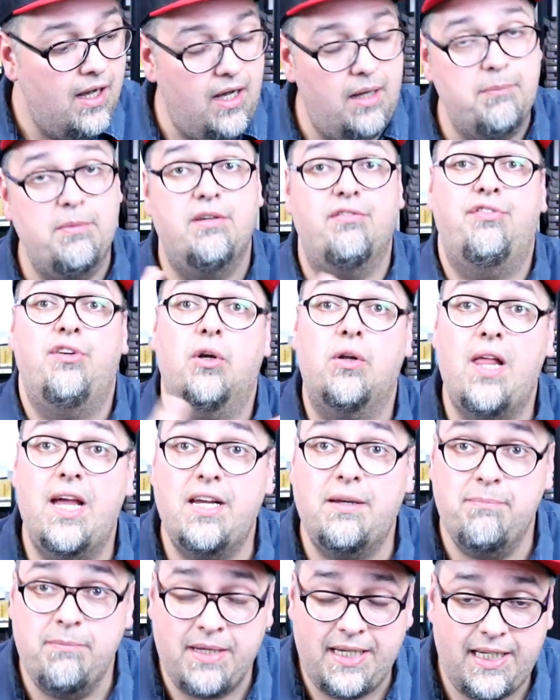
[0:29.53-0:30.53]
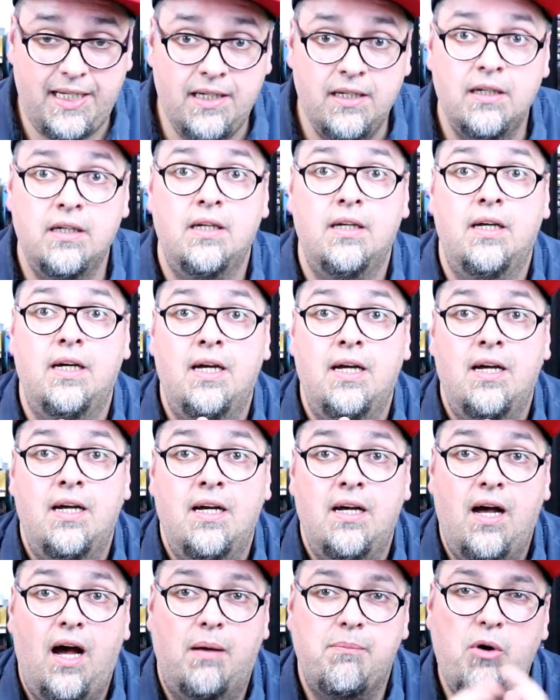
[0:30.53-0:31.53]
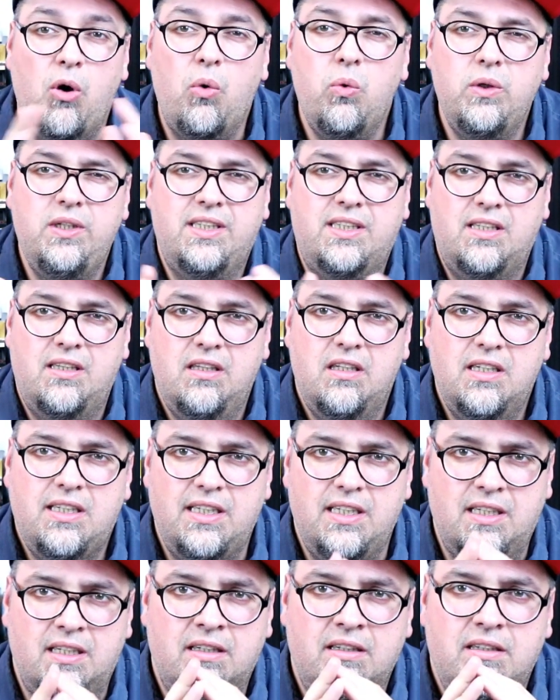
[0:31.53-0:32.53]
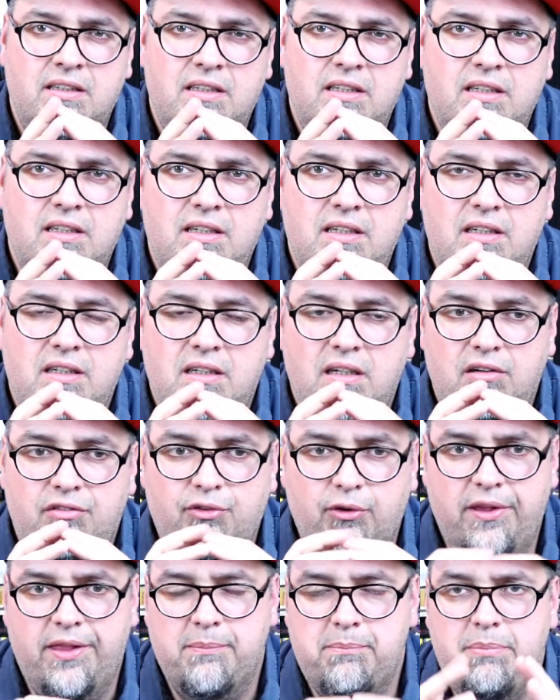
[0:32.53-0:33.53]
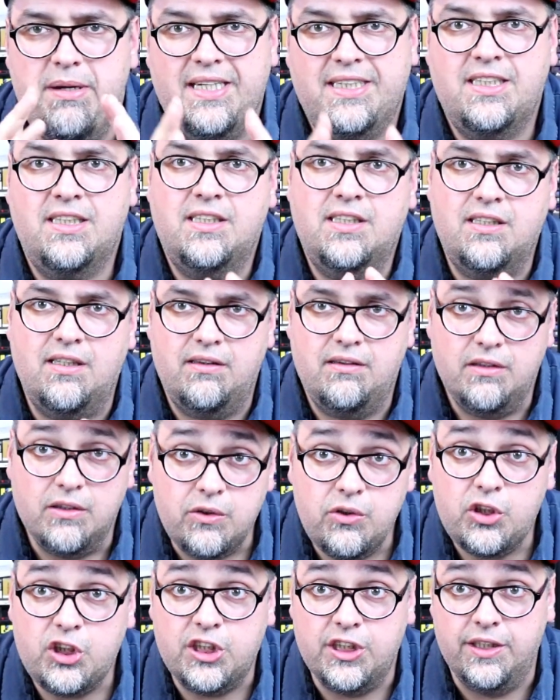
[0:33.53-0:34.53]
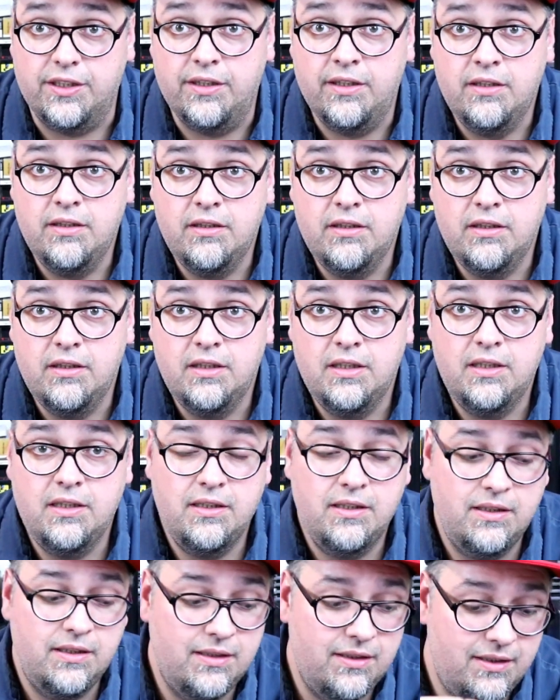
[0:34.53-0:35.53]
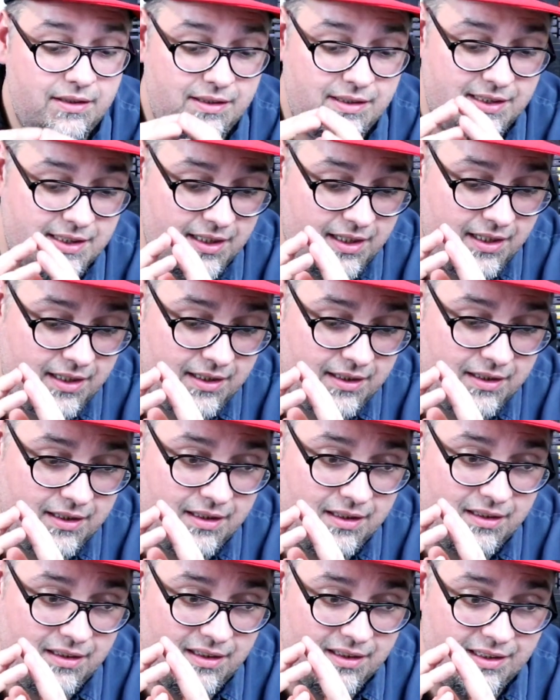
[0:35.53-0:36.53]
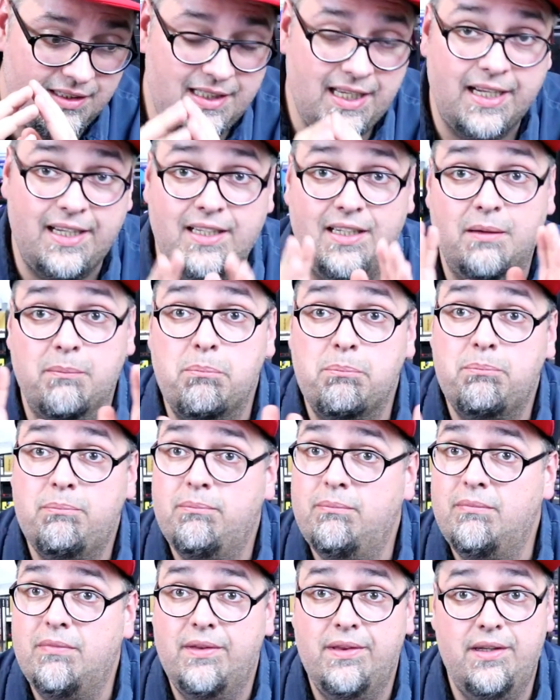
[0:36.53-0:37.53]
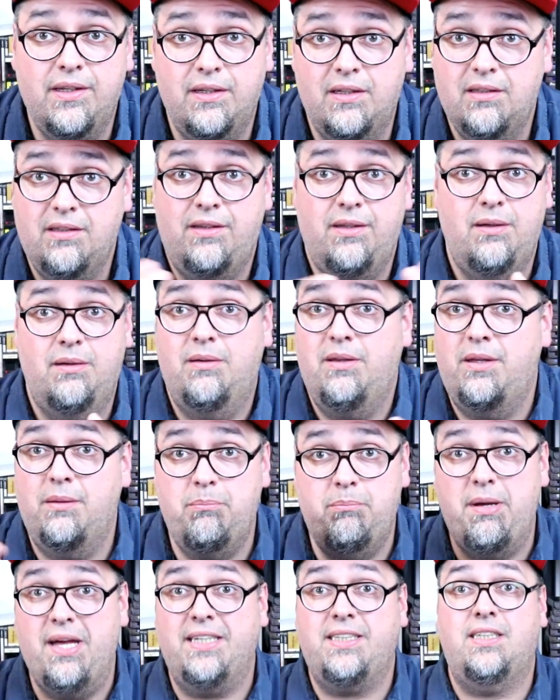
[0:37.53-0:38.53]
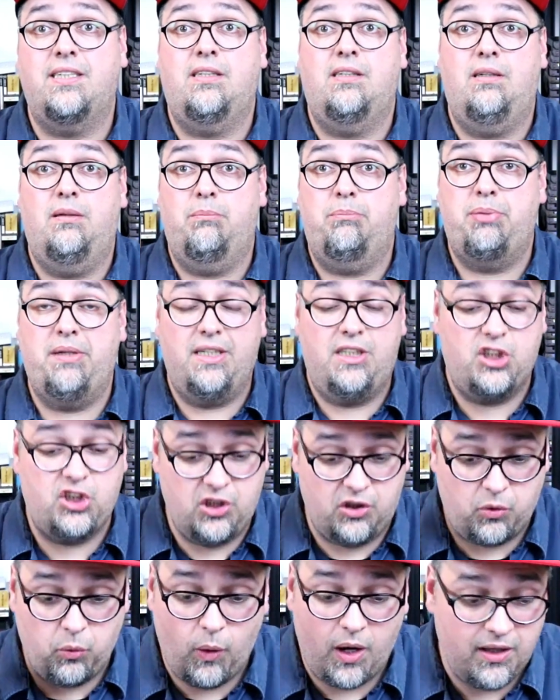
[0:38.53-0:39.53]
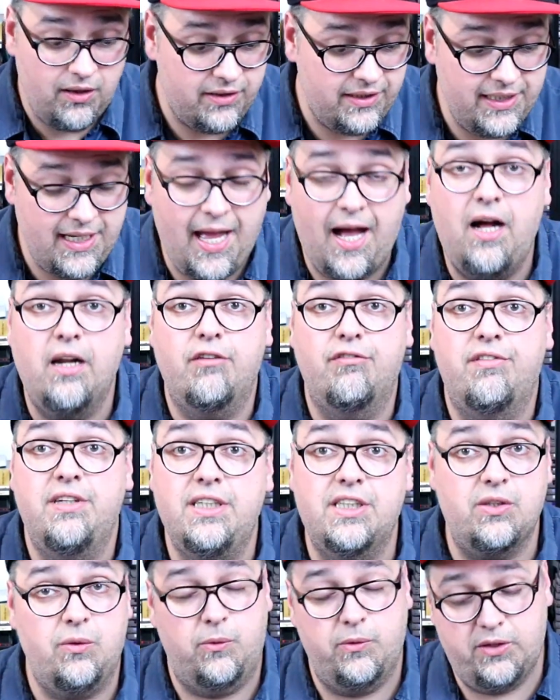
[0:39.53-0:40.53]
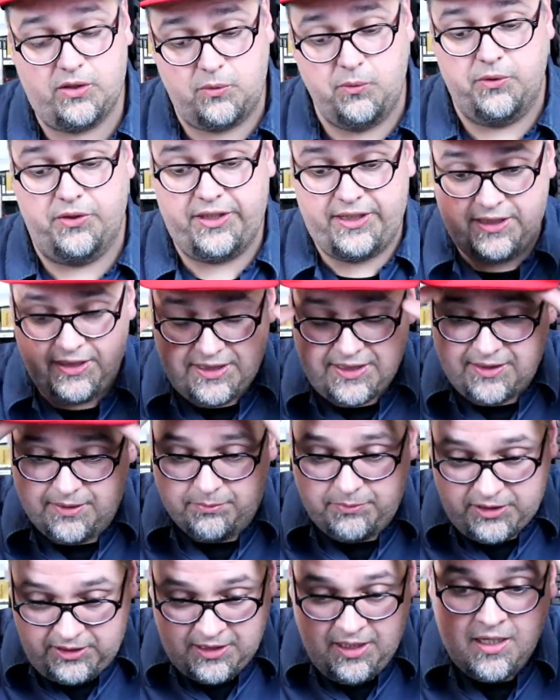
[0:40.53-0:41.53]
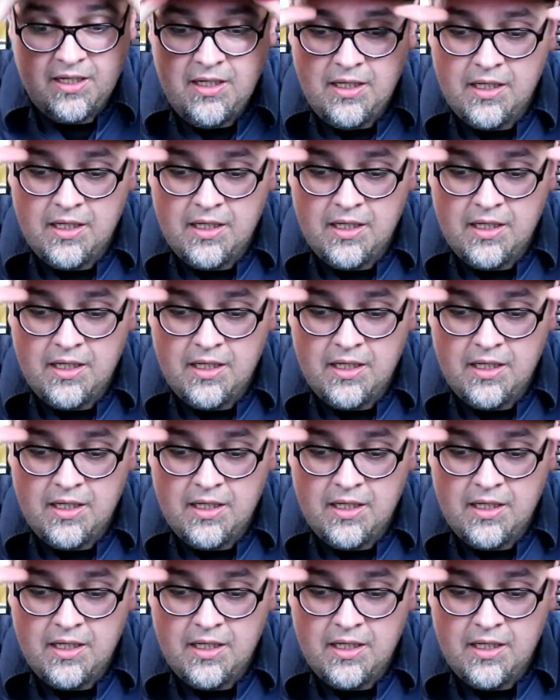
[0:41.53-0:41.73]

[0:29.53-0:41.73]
Um, and if you're like me, I'm always looking for the best solution to getting the, the, the, the best picture quality out of these old school systems.